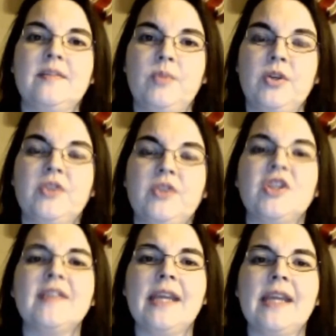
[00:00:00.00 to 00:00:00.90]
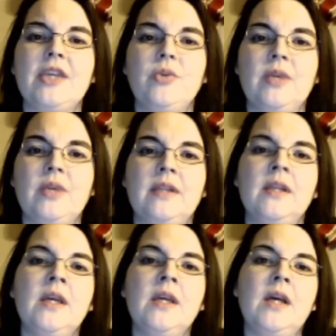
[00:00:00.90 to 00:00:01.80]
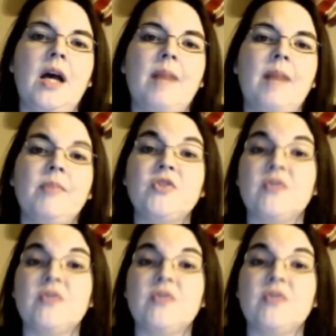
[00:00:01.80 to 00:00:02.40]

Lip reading: book, just like you can, most